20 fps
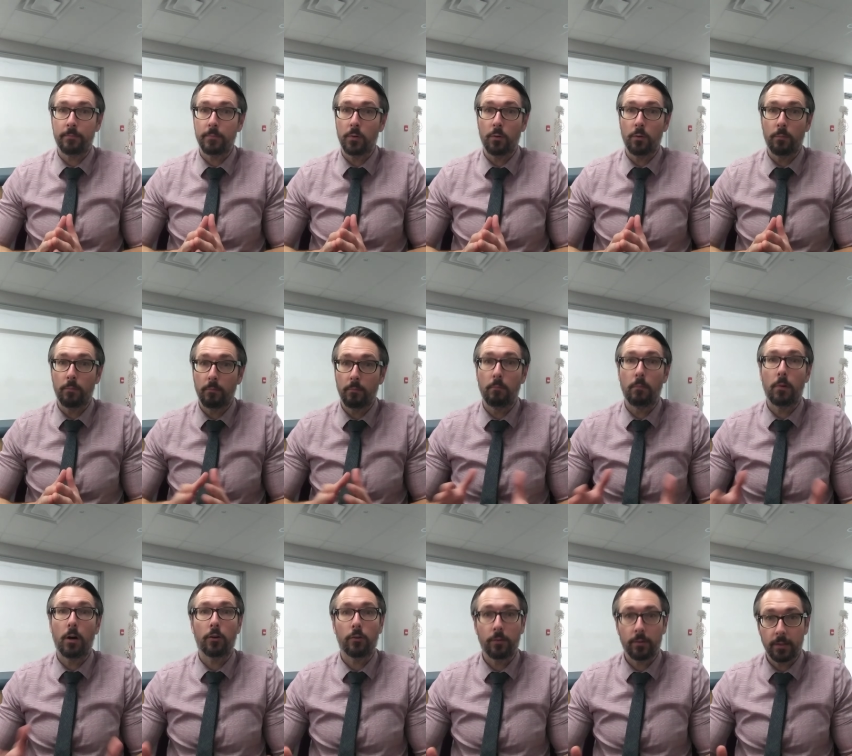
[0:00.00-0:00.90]
you know
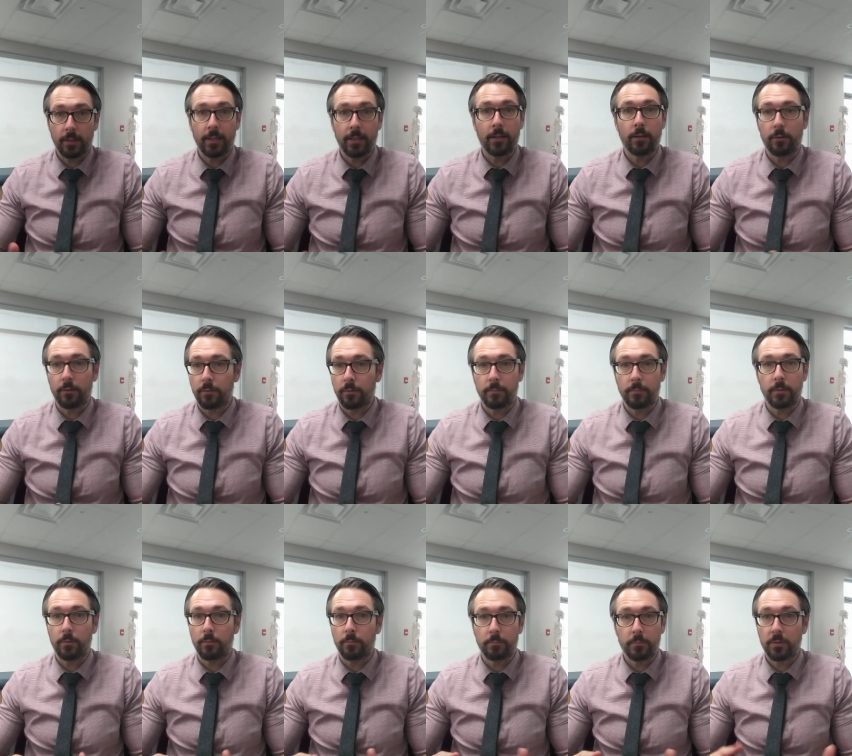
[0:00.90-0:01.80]
moderately or you
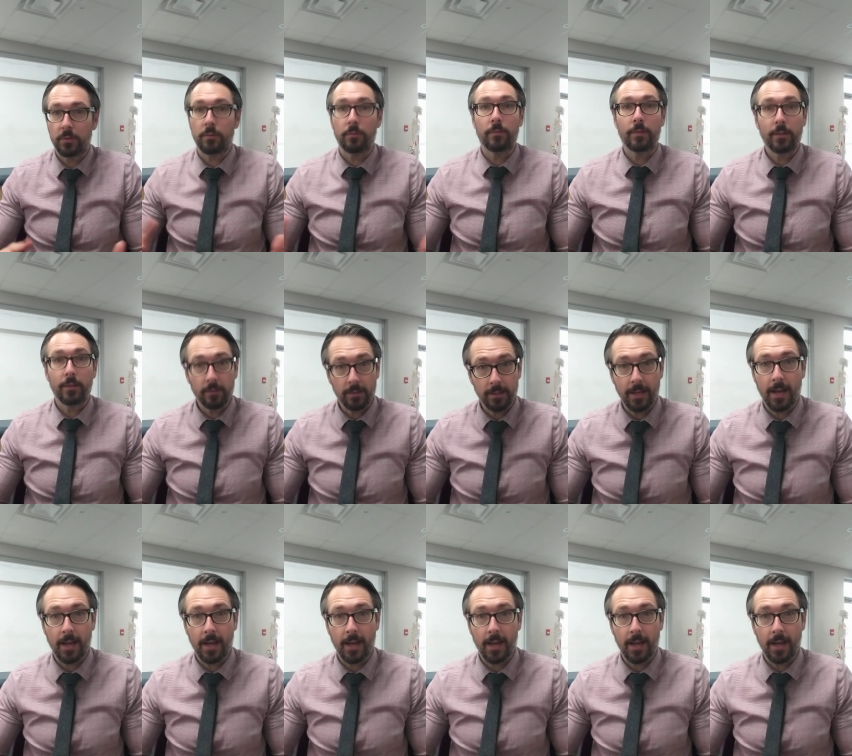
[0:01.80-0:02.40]
know severely